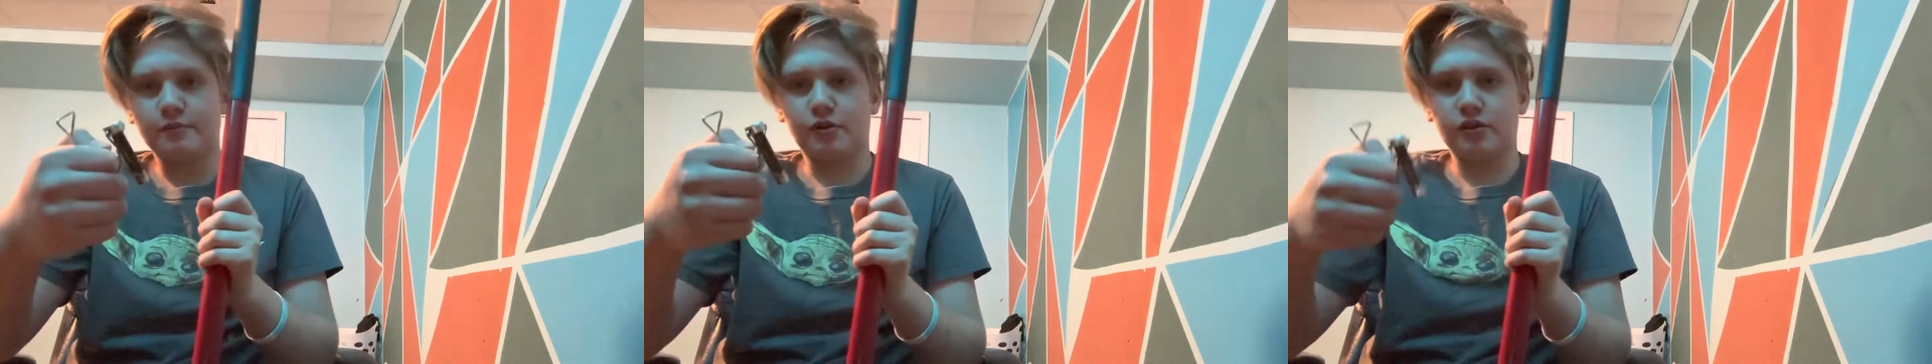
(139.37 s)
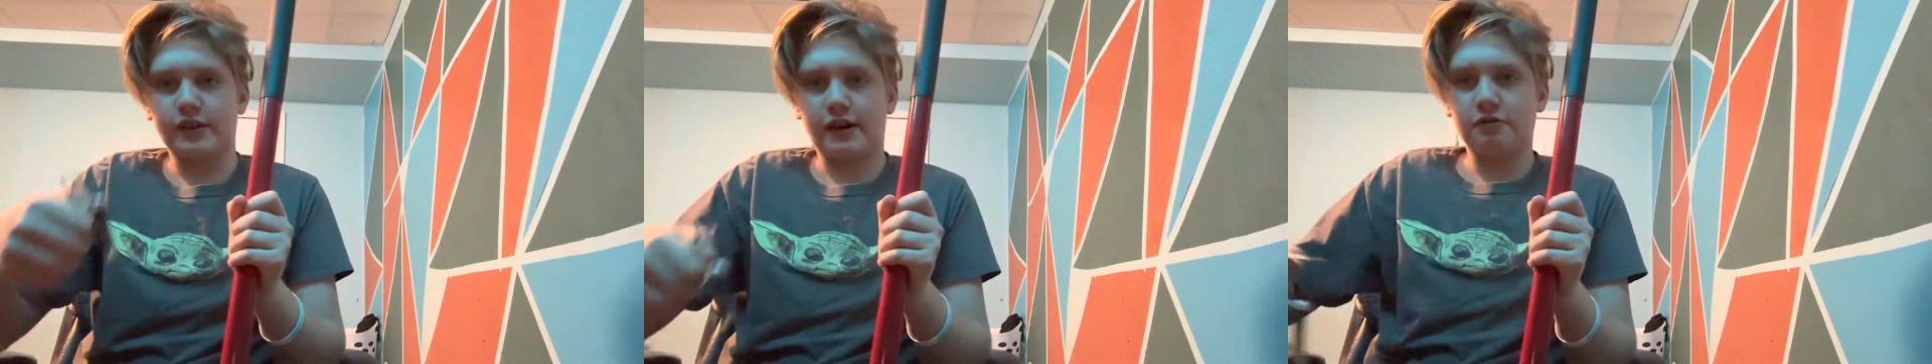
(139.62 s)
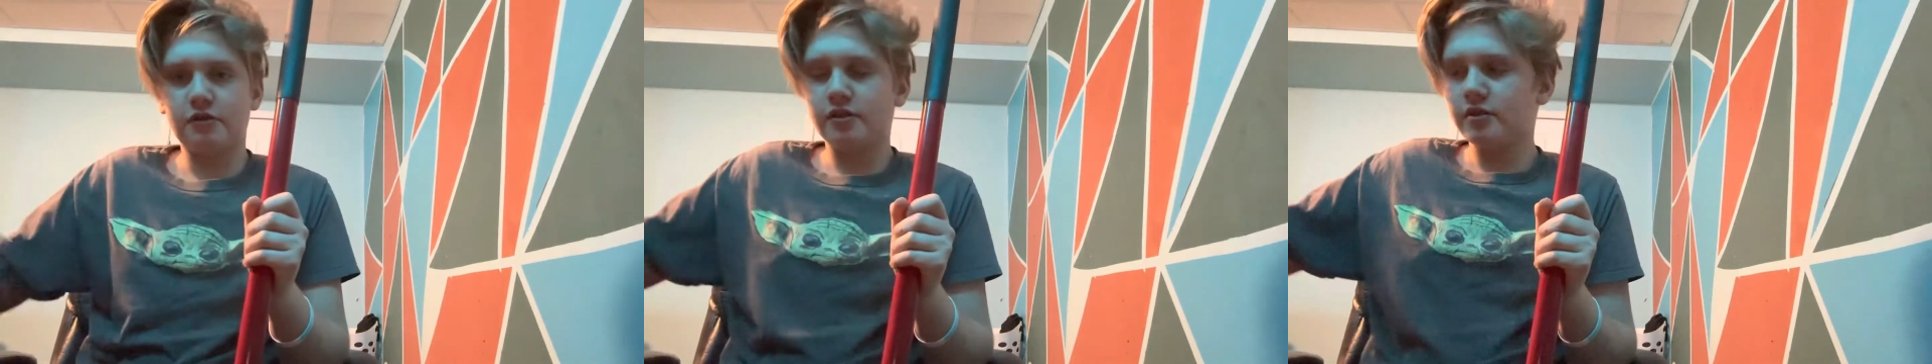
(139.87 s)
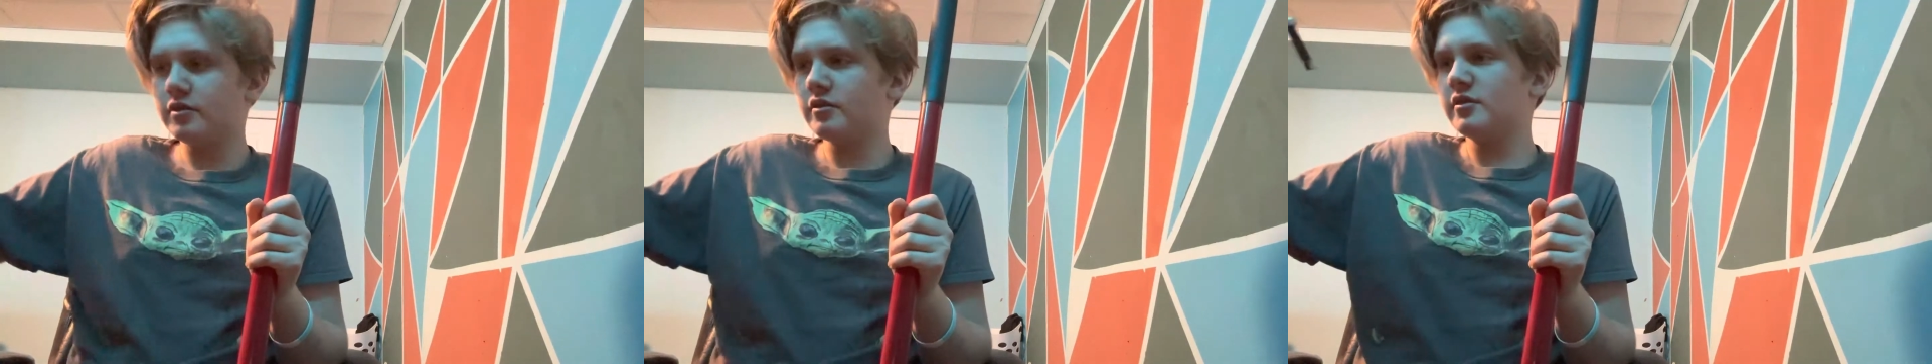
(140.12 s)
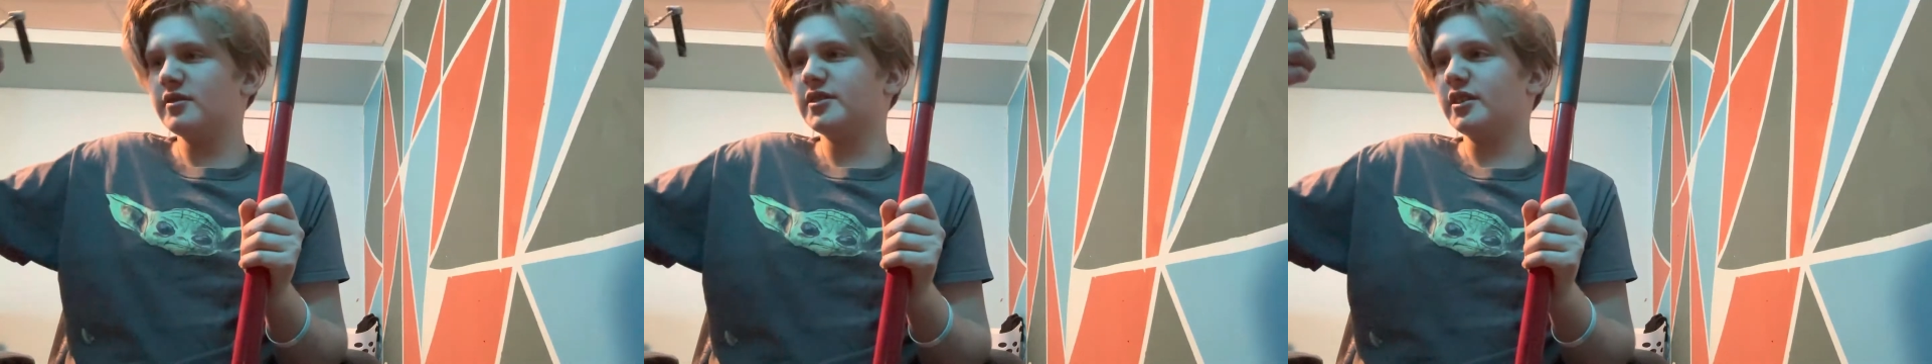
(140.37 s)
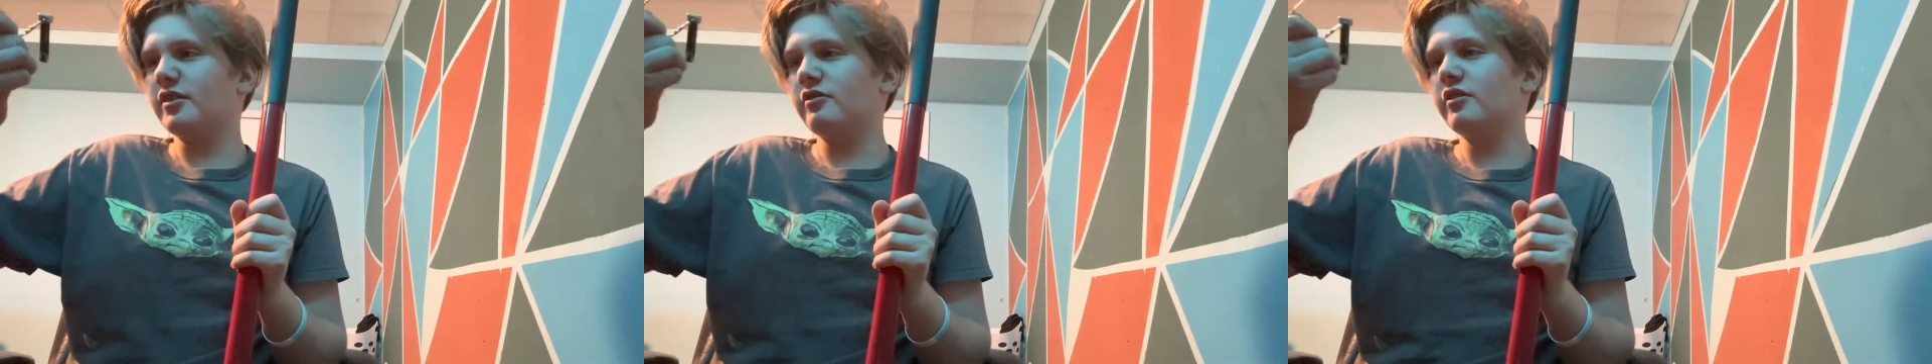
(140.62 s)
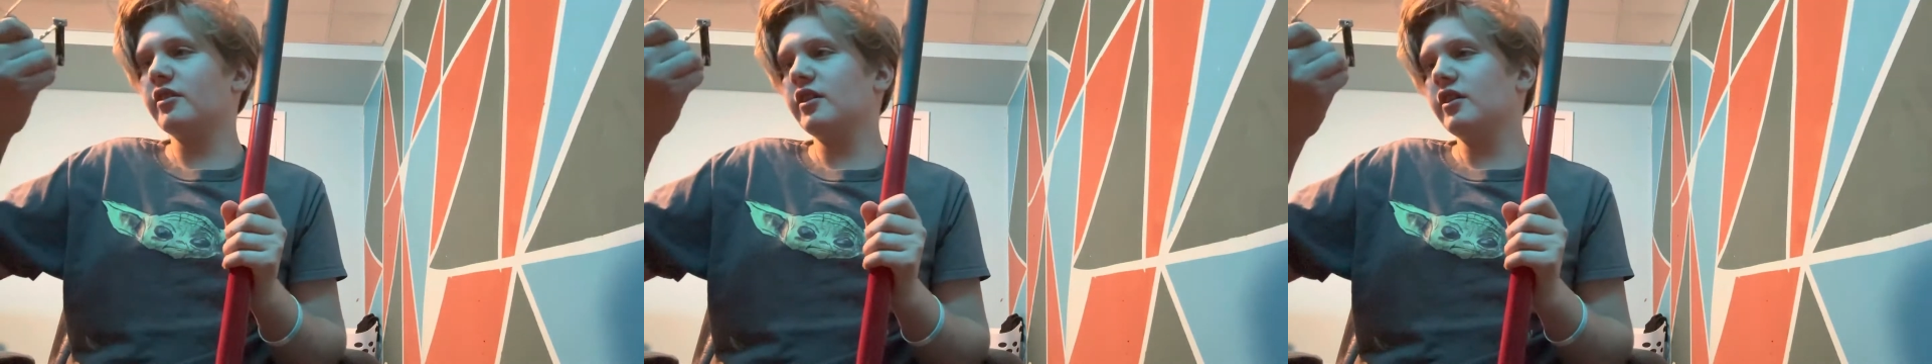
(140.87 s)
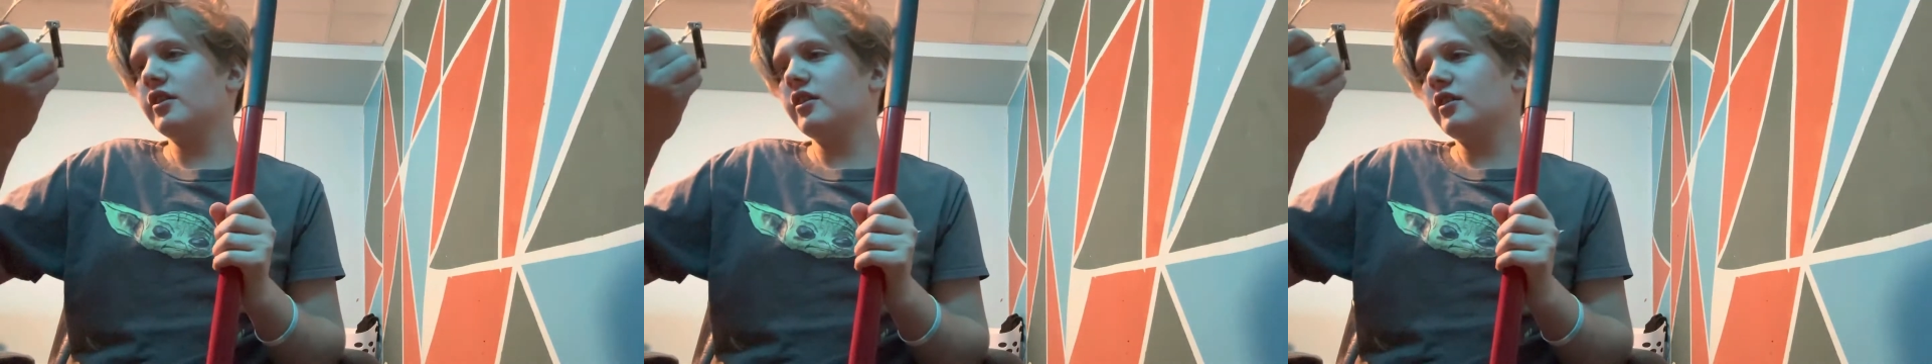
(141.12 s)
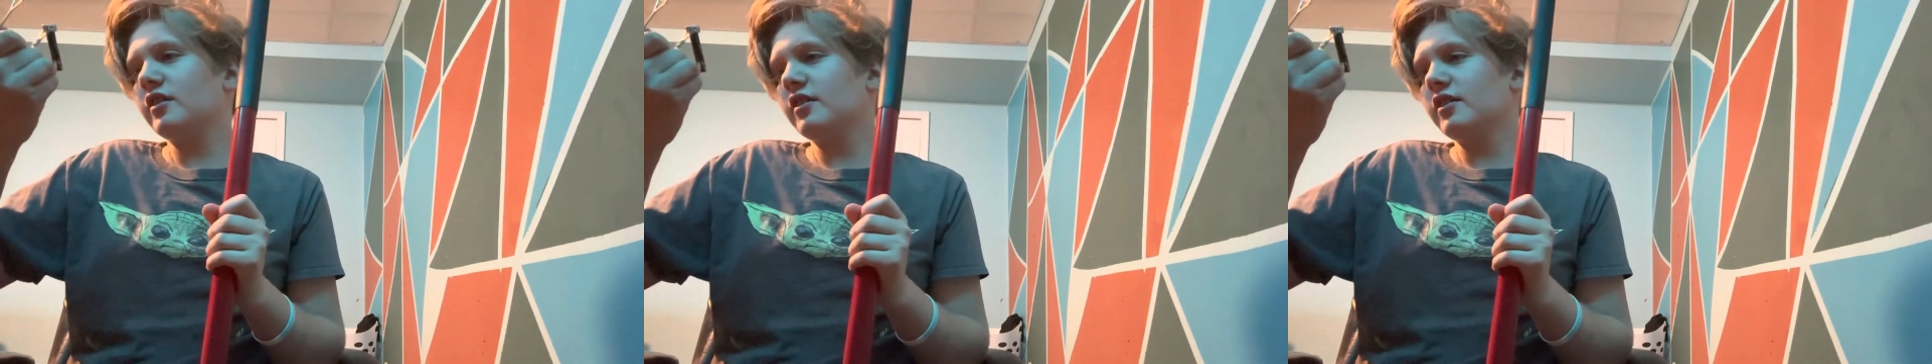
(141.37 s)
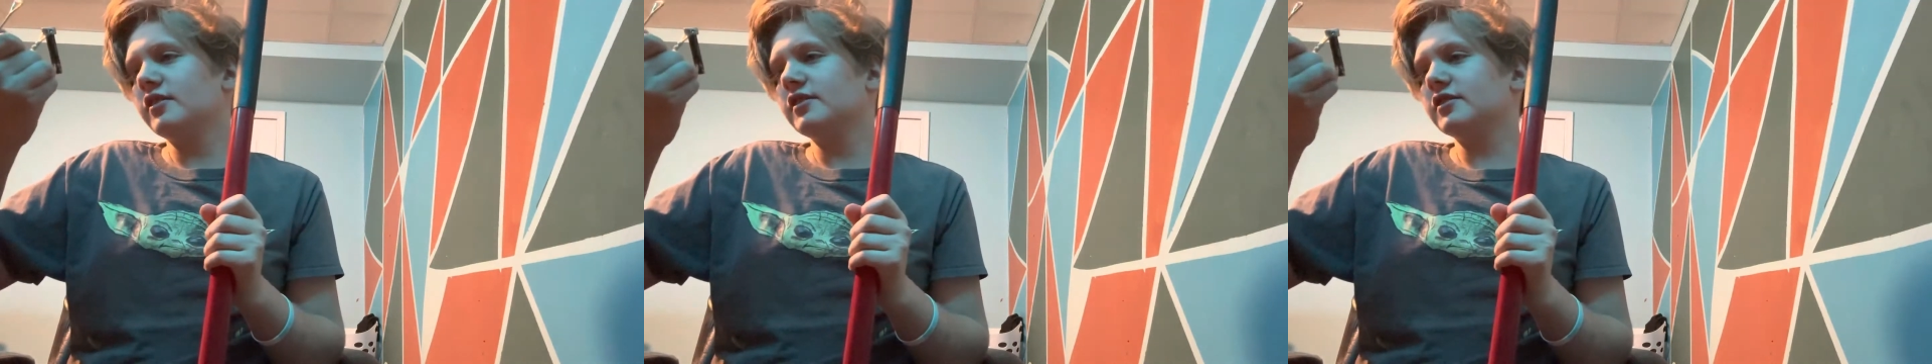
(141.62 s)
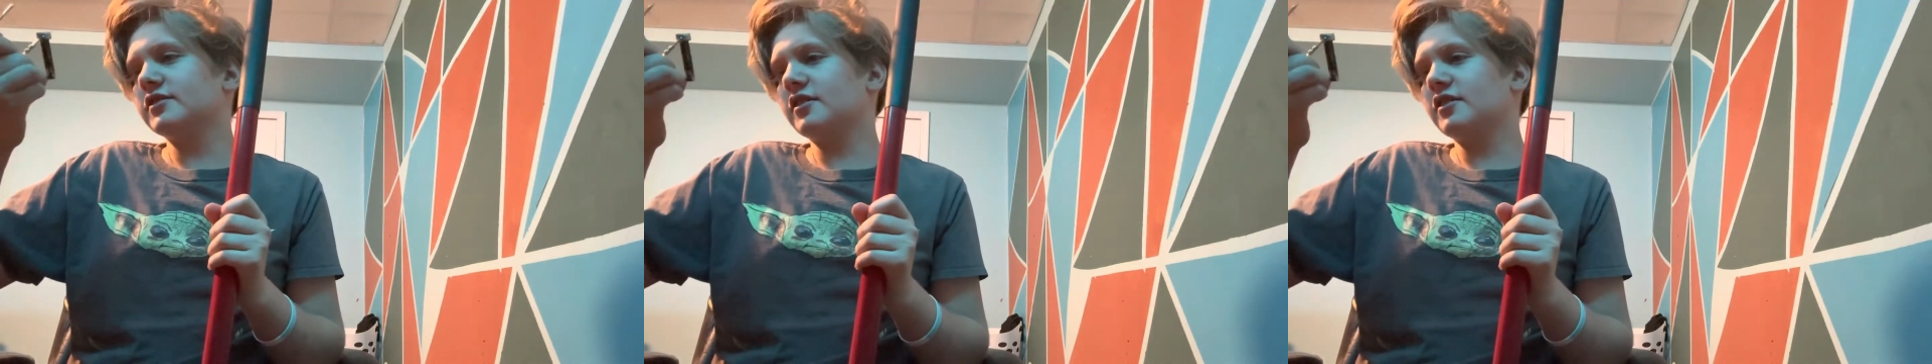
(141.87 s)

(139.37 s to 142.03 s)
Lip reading: pull it out. So it's